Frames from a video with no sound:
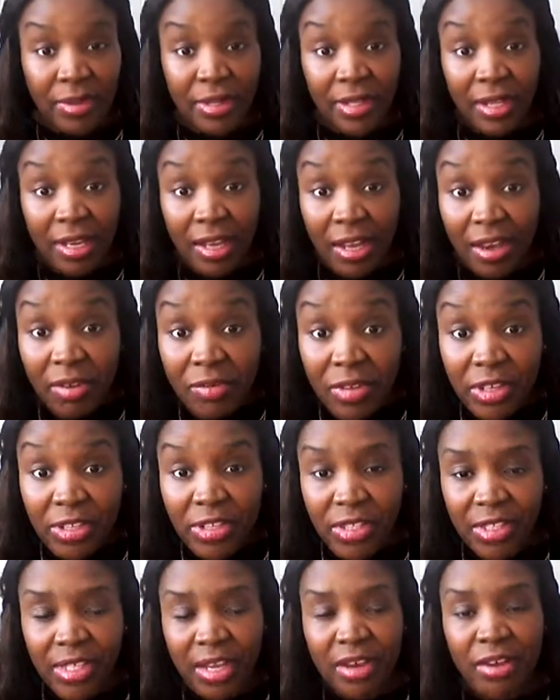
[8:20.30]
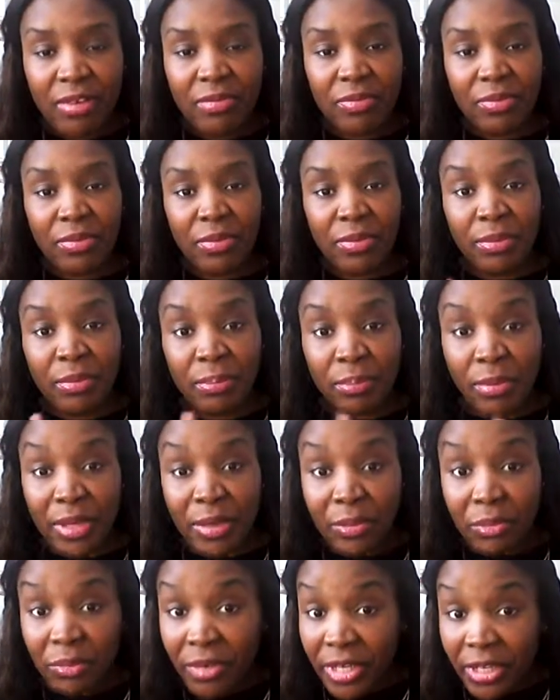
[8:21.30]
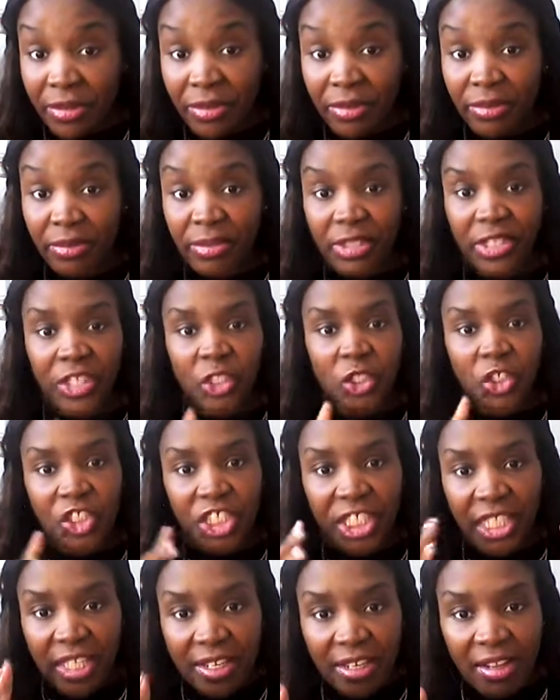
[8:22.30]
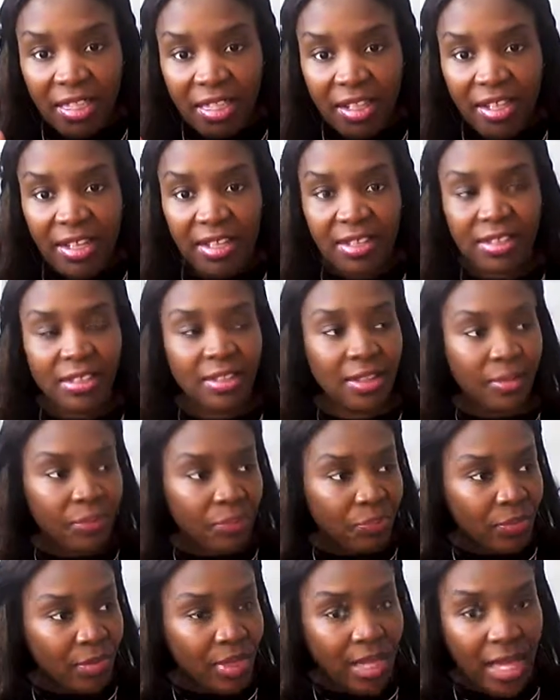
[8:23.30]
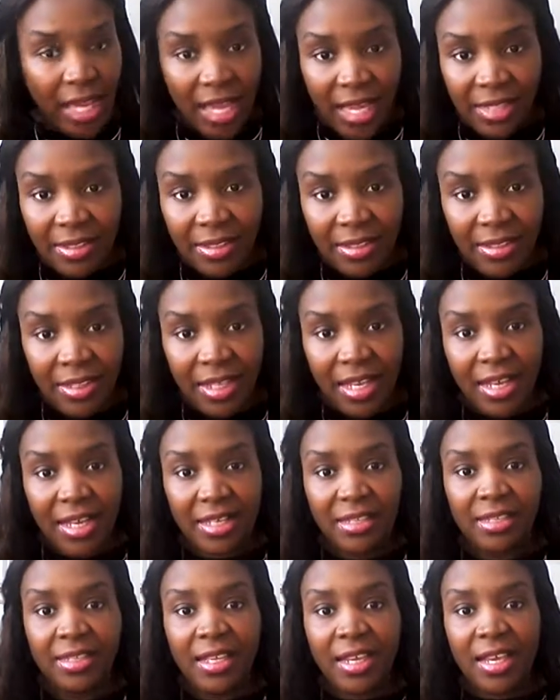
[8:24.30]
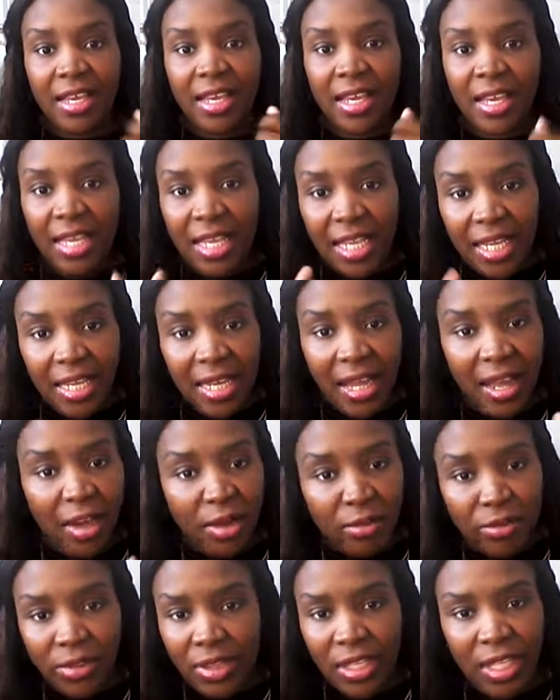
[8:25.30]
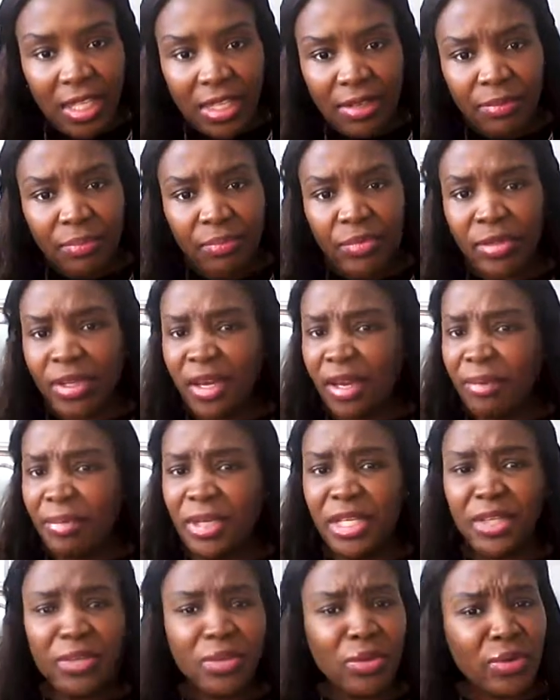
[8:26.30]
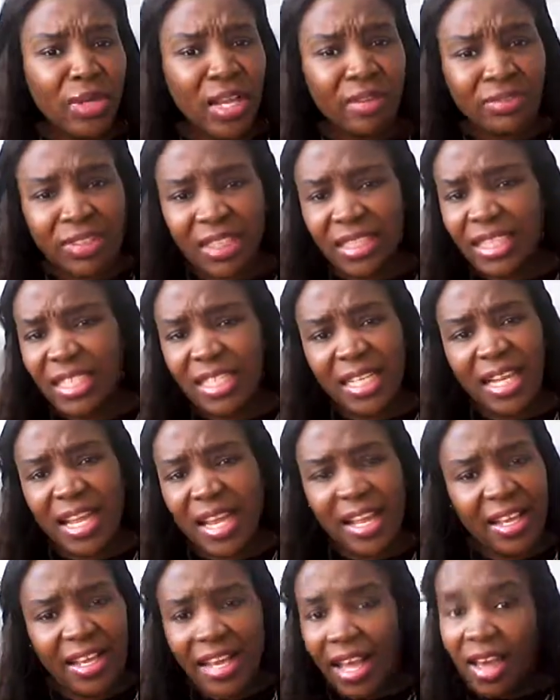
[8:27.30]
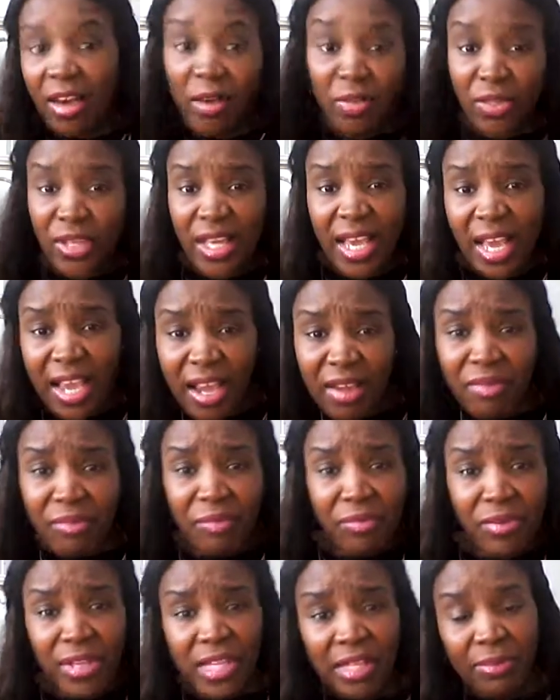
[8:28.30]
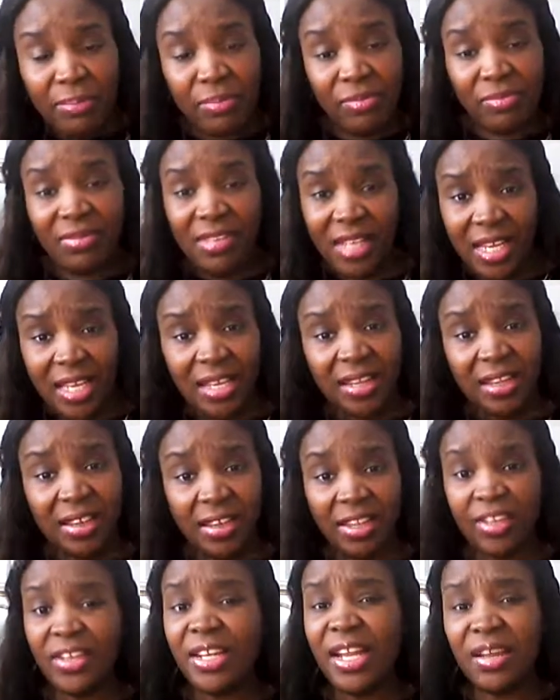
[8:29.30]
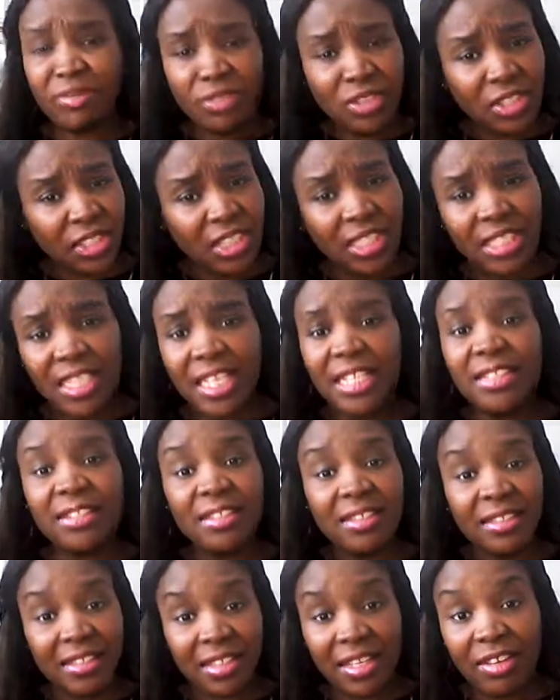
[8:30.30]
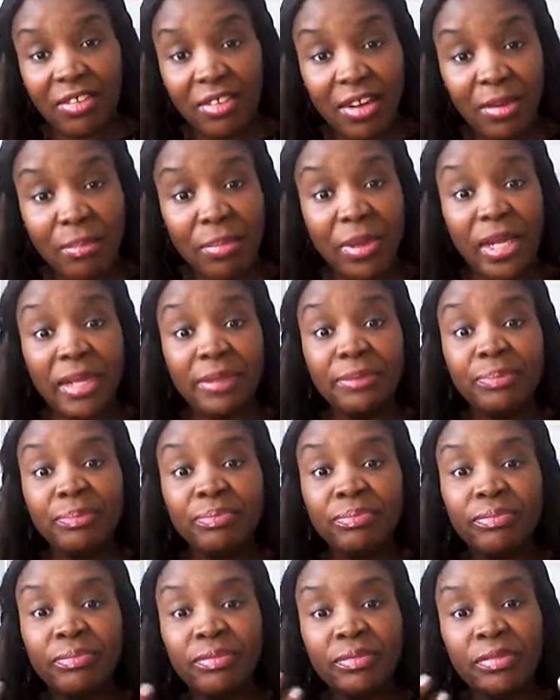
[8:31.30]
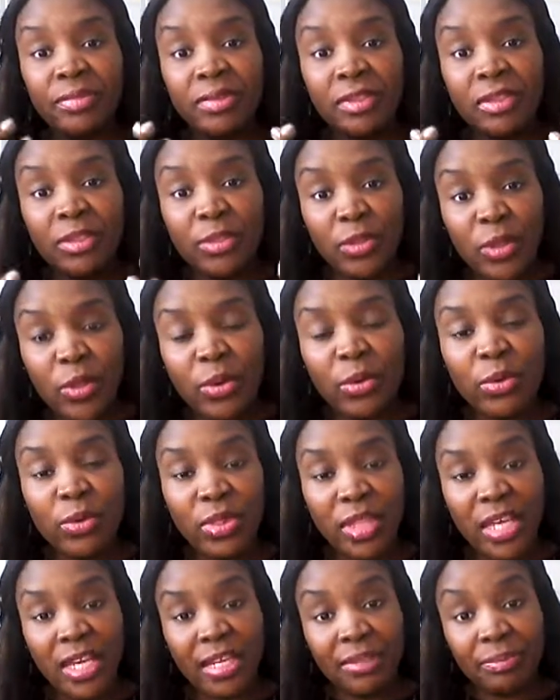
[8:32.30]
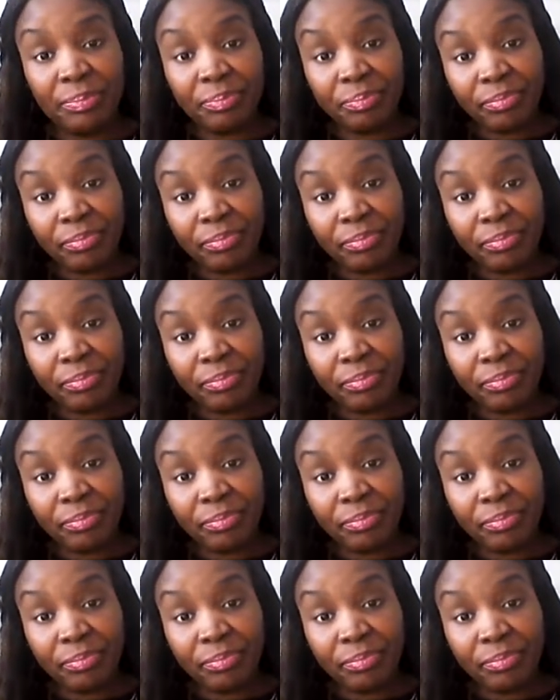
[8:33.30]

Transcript: love yourself, be real, share things, exercise, eat healthy. I mean, you don't have to eat healthy every day. You can have cheat days, etc. But know that